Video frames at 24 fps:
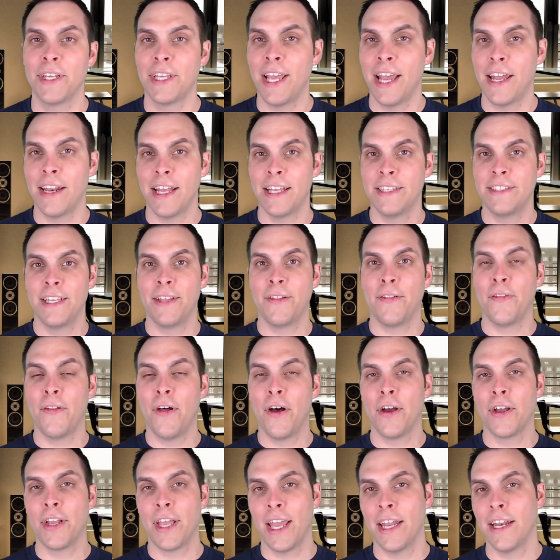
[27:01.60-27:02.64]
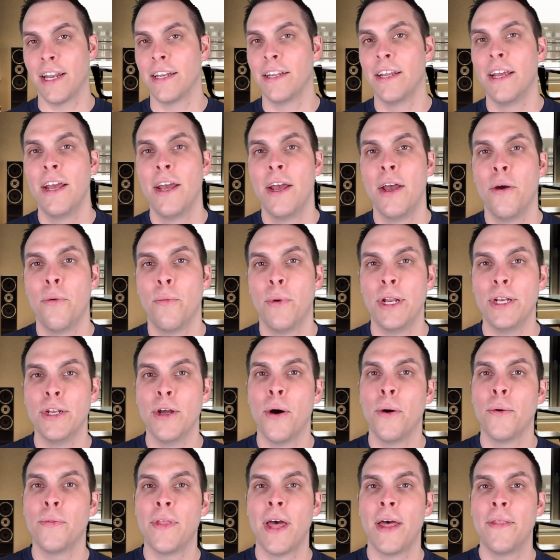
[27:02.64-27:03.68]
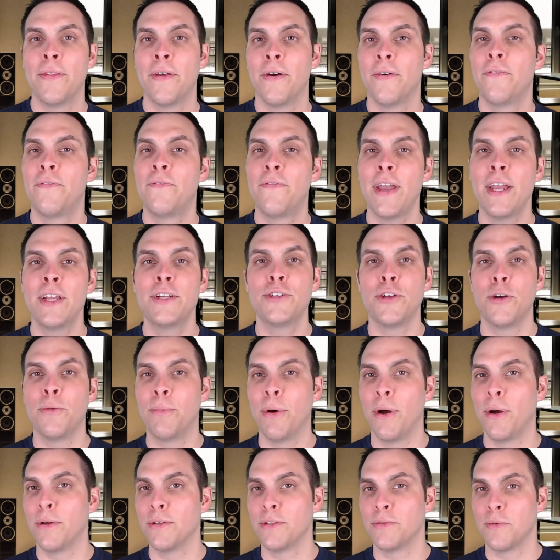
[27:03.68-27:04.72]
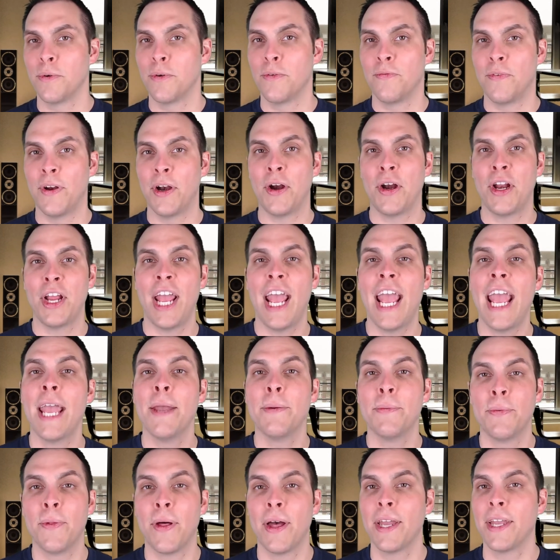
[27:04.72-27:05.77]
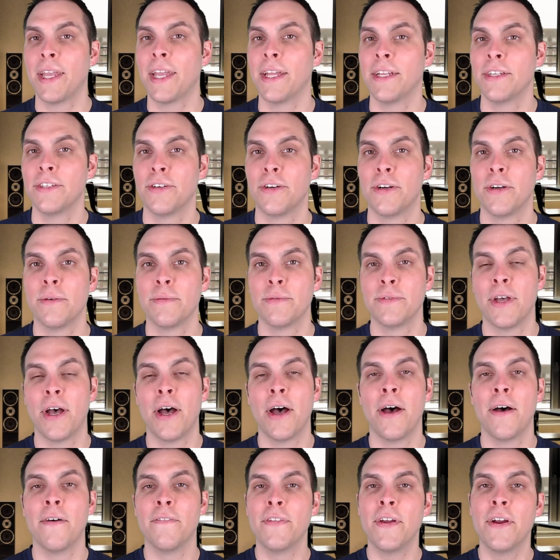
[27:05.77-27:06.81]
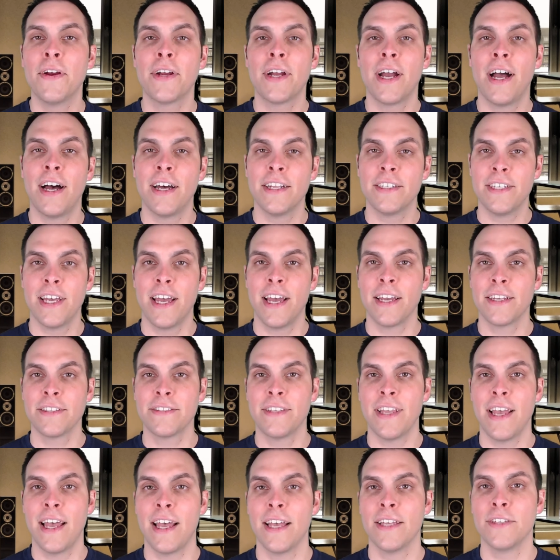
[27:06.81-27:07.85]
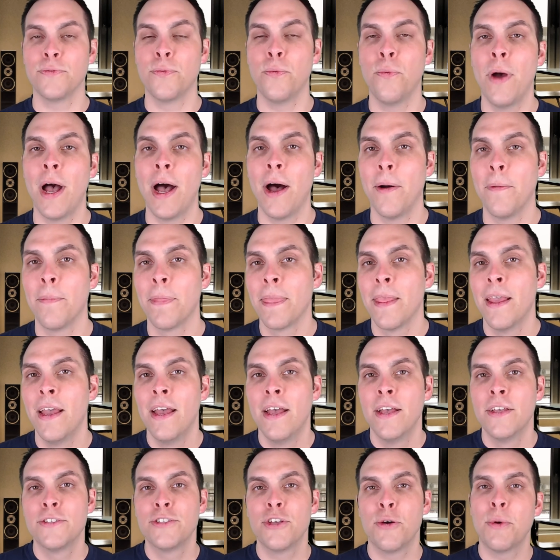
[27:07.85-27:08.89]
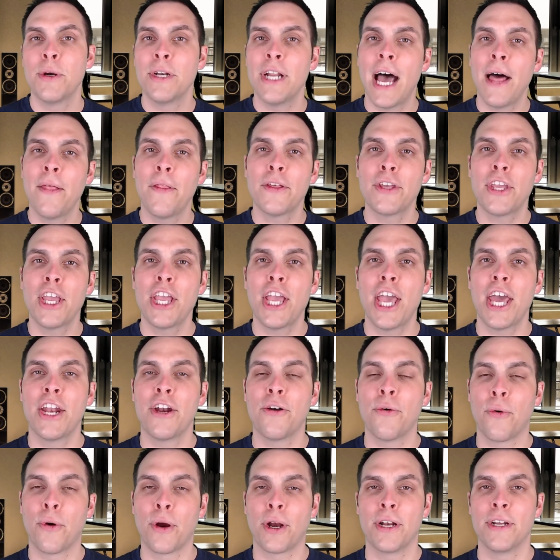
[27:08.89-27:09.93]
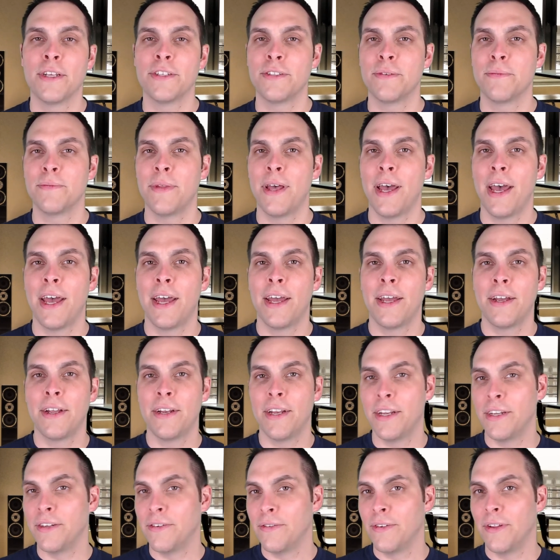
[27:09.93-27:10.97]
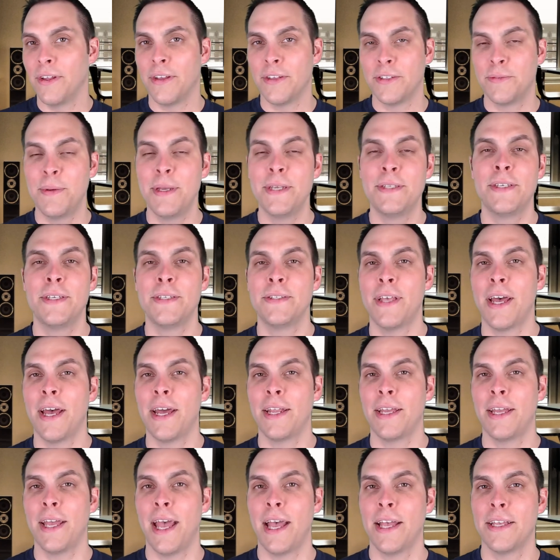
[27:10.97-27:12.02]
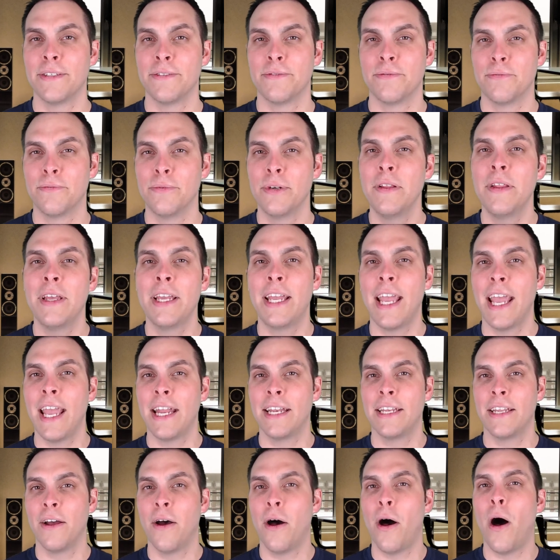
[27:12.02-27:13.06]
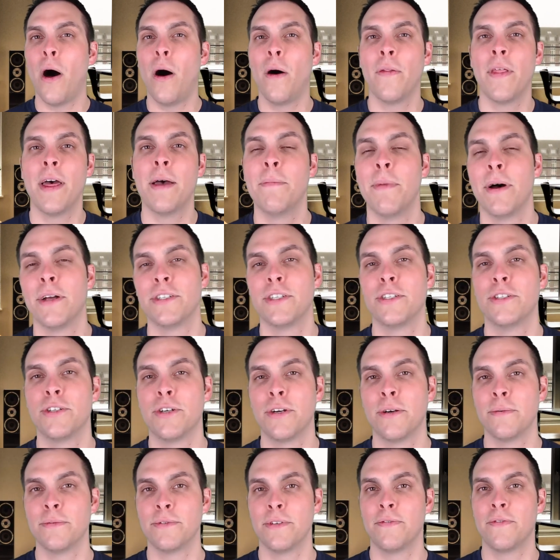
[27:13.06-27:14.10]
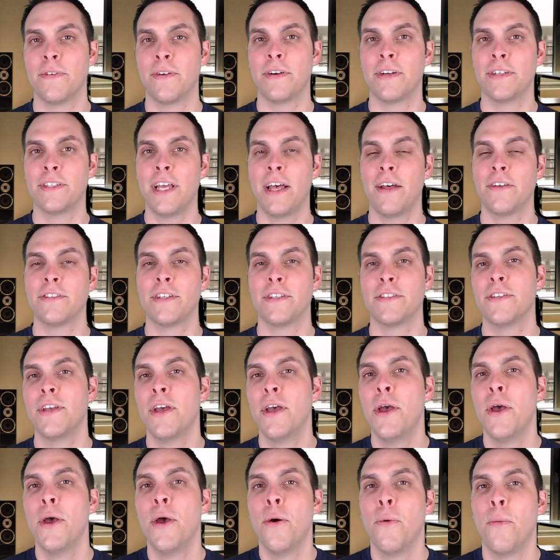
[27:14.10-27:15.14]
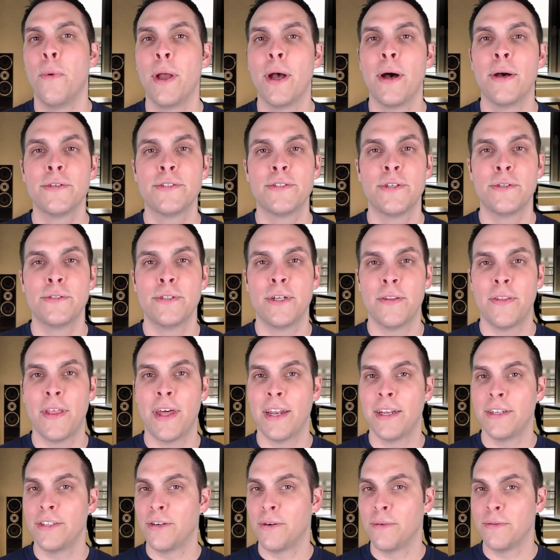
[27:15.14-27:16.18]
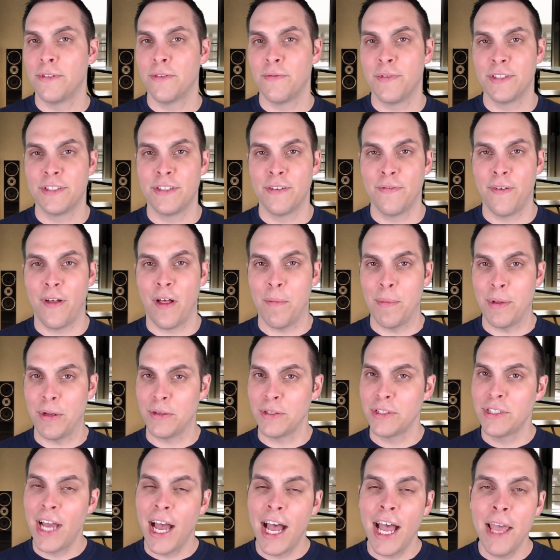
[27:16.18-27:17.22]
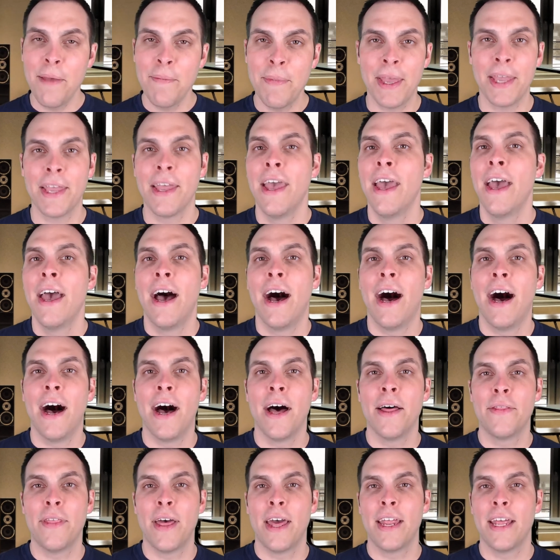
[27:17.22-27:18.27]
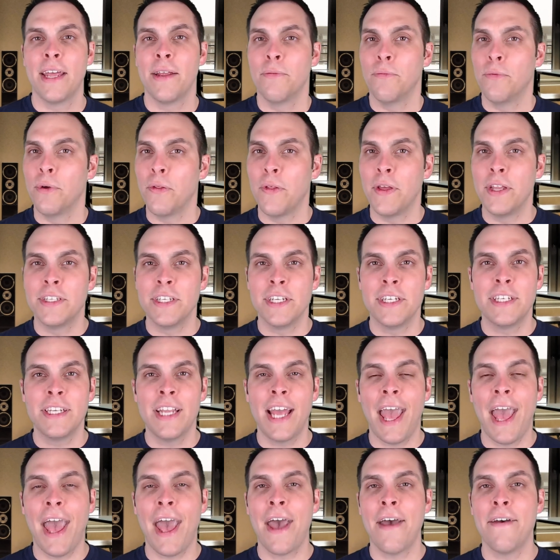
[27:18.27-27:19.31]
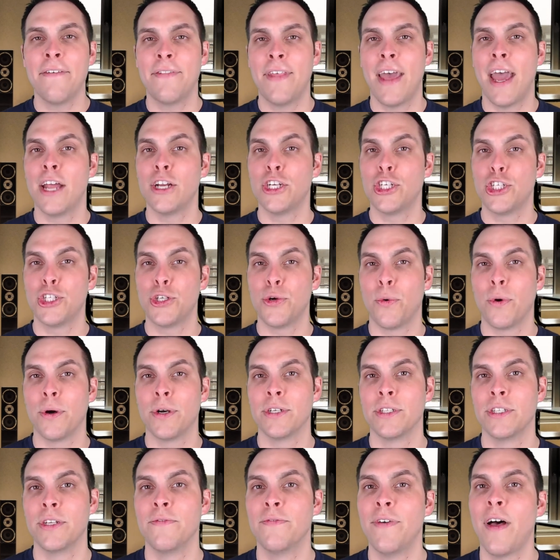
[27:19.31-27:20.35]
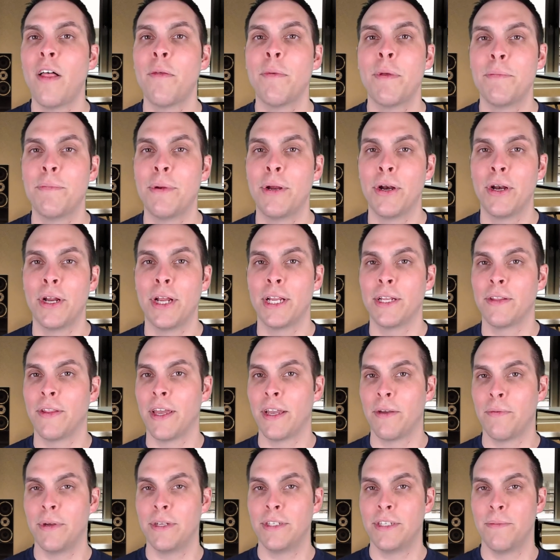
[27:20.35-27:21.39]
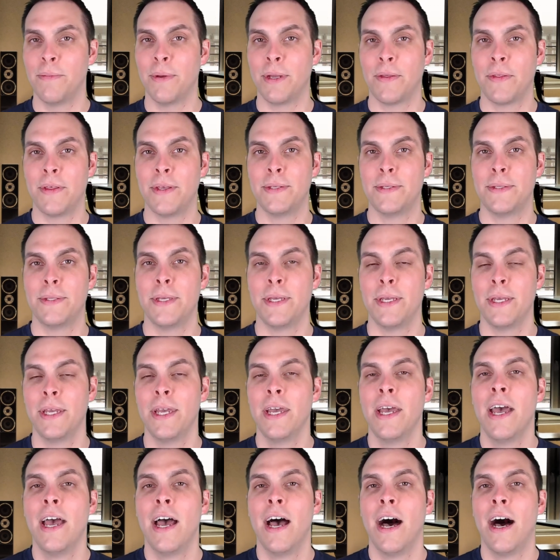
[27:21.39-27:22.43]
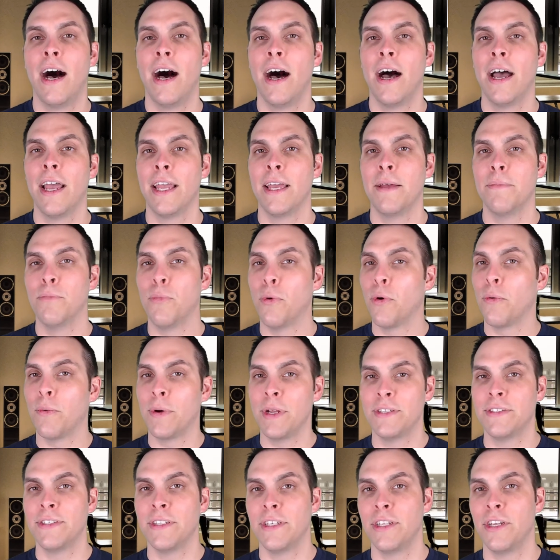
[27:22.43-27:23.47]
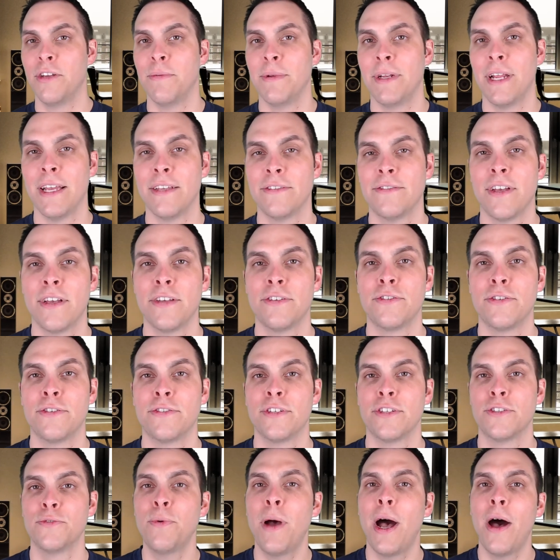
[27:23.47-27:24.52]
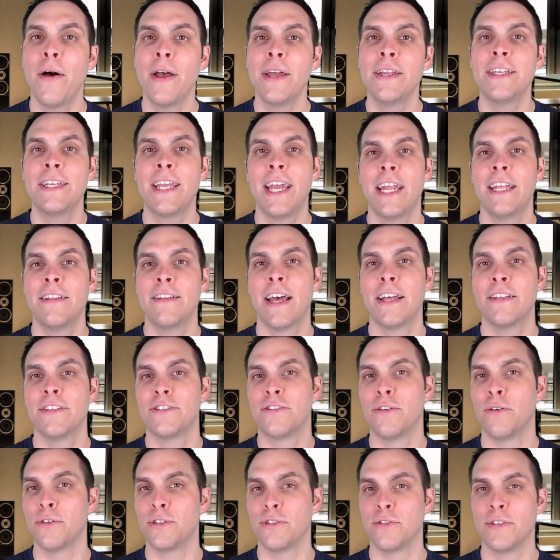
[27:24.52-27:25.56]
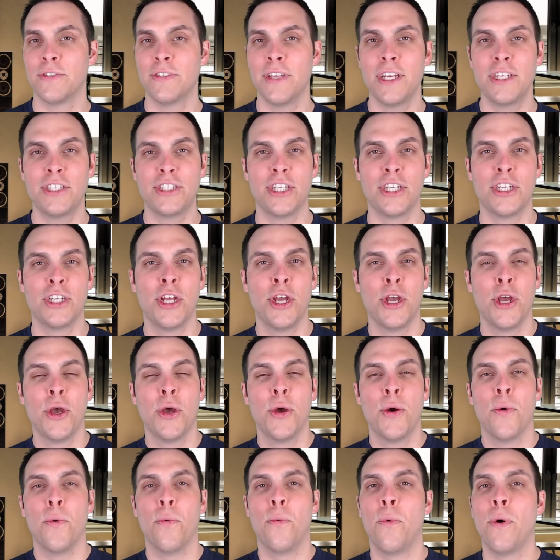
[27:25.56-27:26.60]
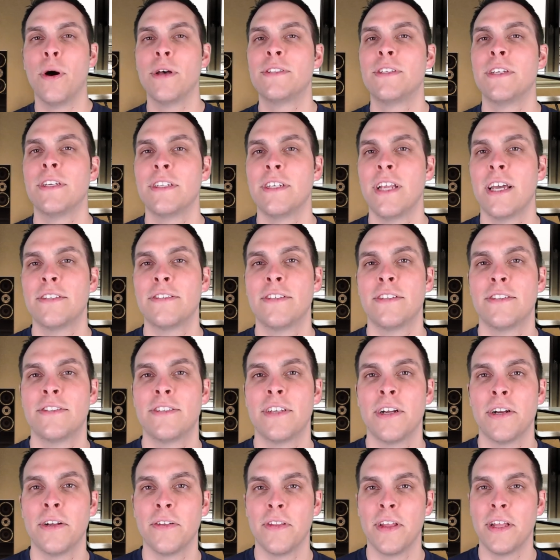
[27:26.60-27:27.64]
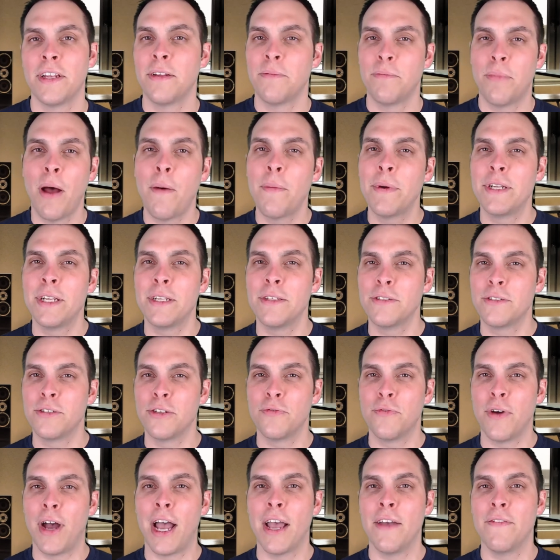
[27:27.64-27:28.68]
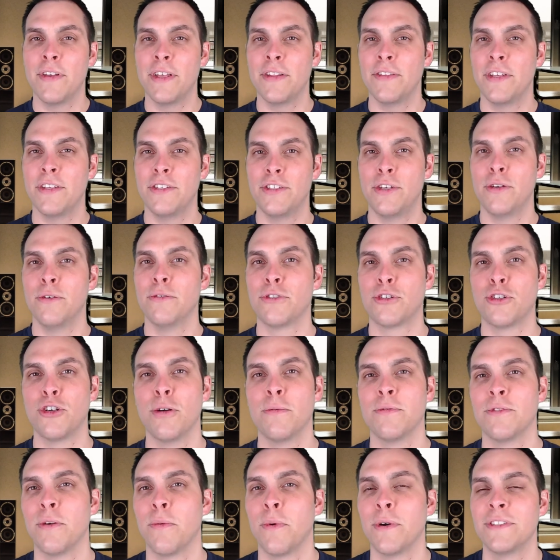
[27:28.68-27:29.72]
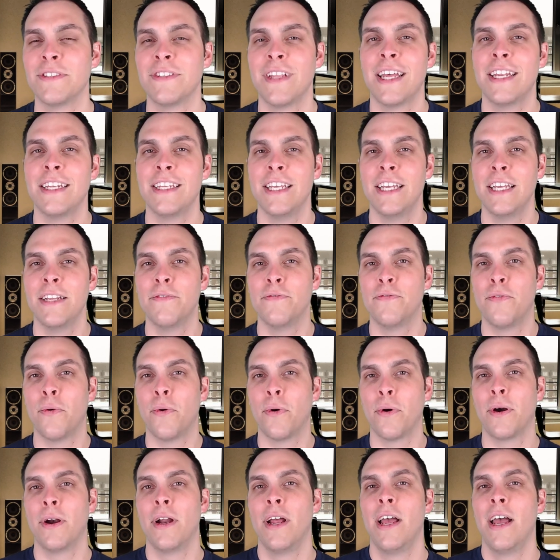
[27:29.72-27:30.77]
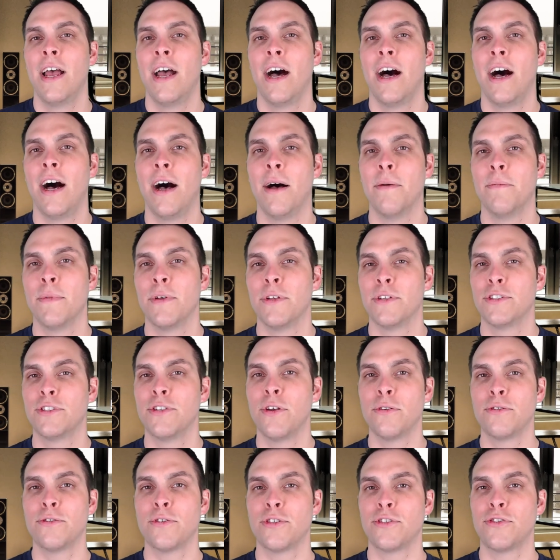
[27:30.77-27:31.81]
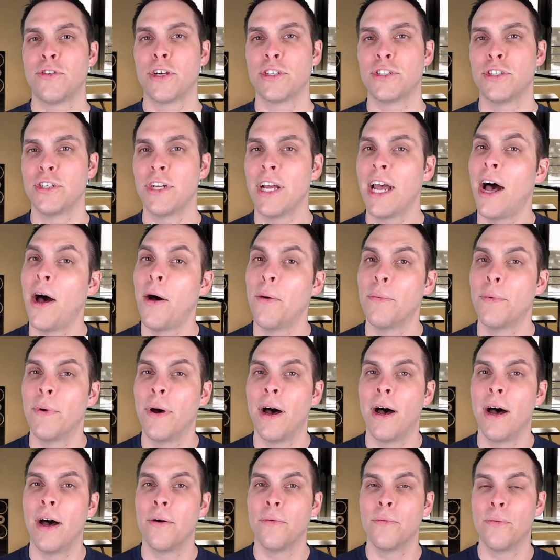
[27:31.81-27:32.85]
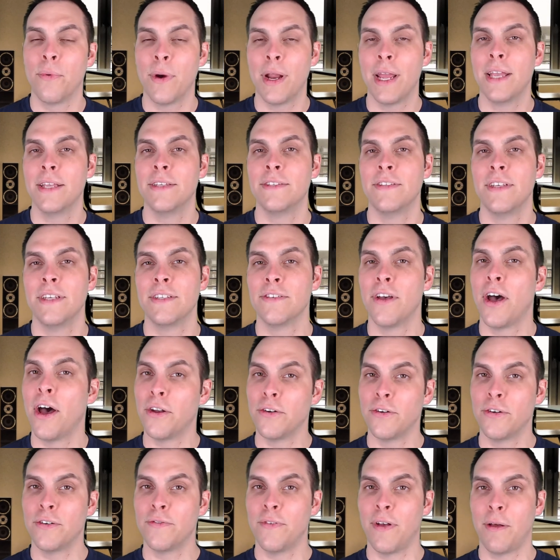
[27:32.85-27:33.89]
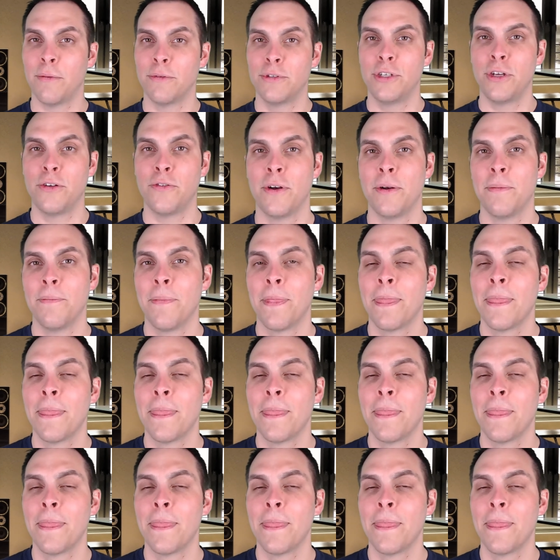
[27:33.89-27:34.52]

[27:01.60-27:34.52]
Again, it's elongated. We note that the facial bones were very ape like in terms of their context as well. So we're not looking at an organism that, an a species that has really gained all that much in terms of their intelligence. We also know that in terms of its developmental timing, uh, that it really didn't have that shortened development period like we typically see uh, in more recent human ancestors as well, indicating that socialization wasn't necessarily, they probably didn't survive in these huge groups. There wasn't that need for um, a social structure to help uh, raise these underdeveloped children.